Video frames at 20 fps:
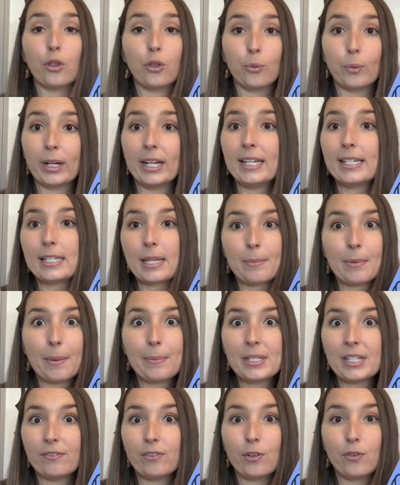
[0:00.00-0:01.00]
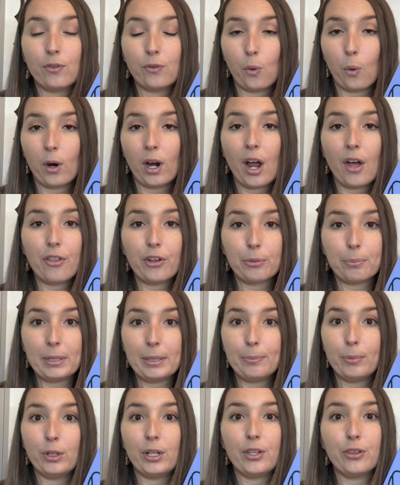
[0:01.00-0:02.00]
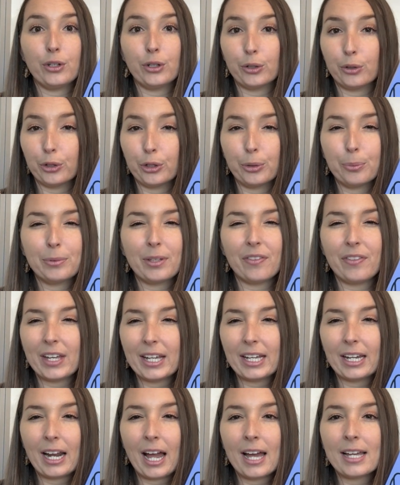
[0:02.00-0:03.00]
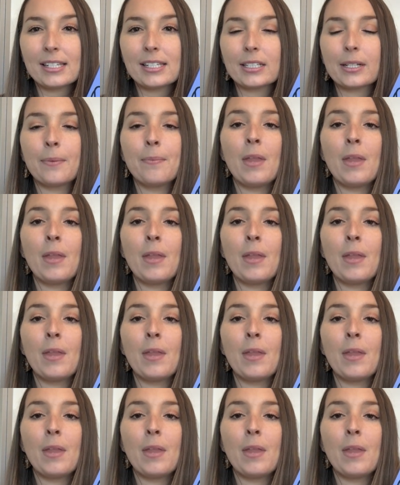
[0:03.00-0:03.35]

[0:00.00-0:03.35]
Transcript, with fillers: three, sometimes even four other people in their group that they can ask.